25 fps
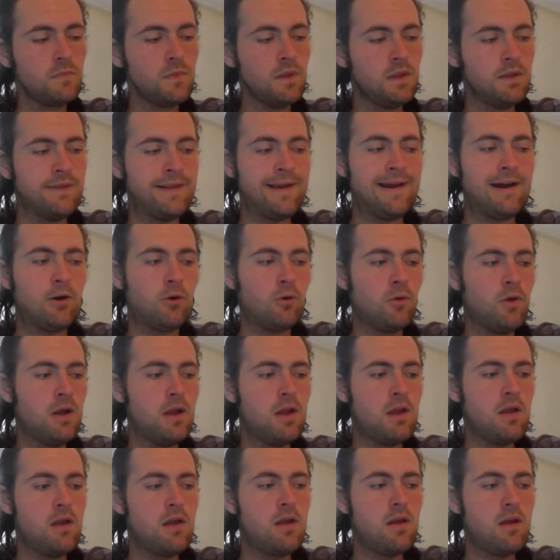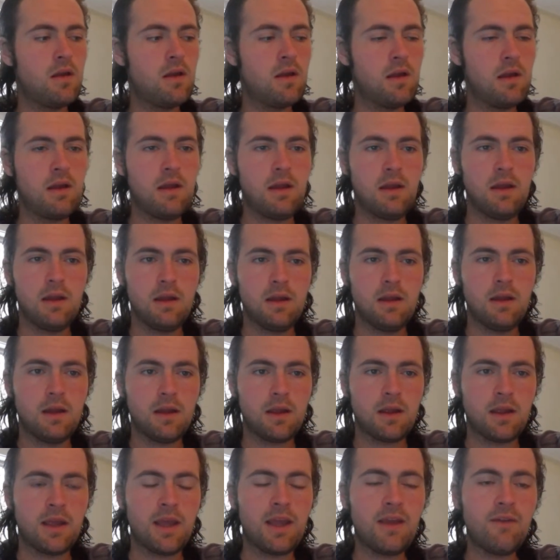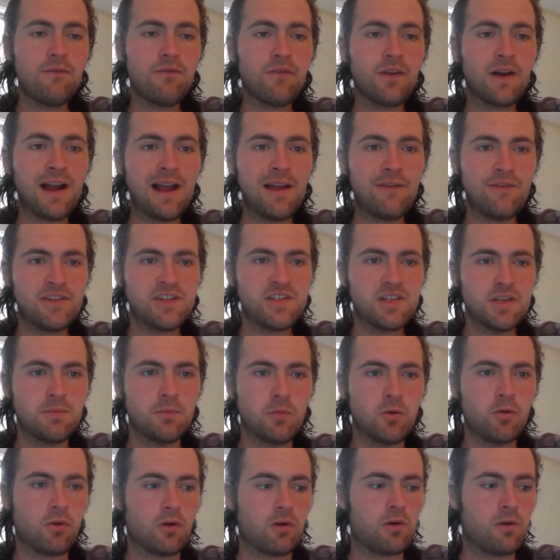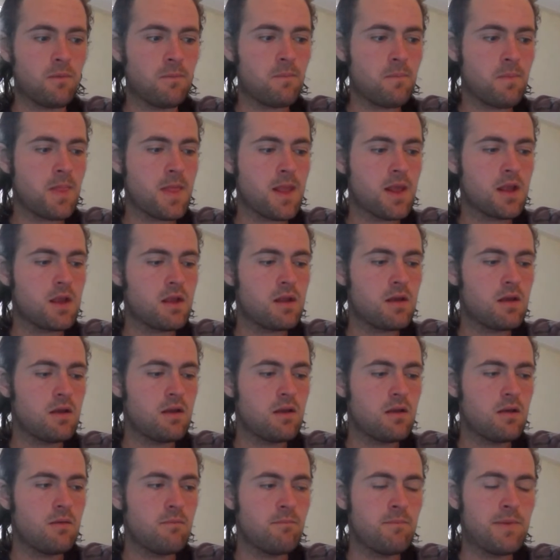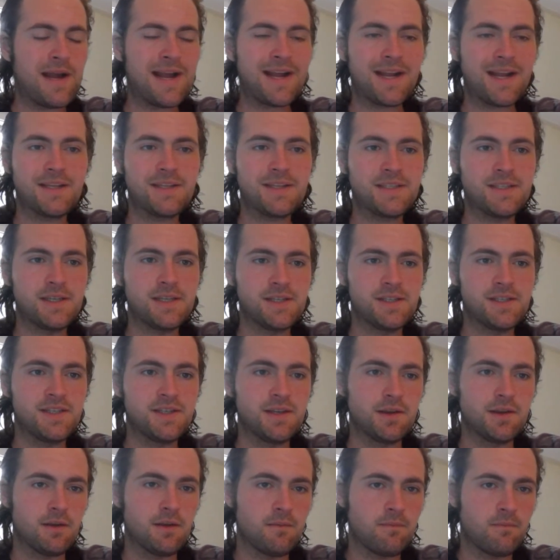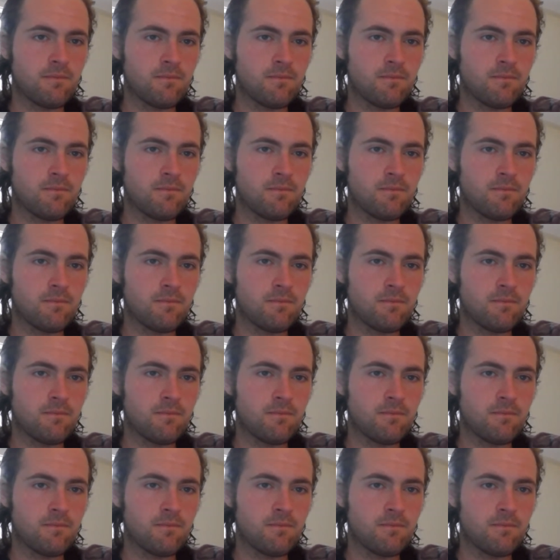Now, Game 5 is tomorrow, back in Sin City.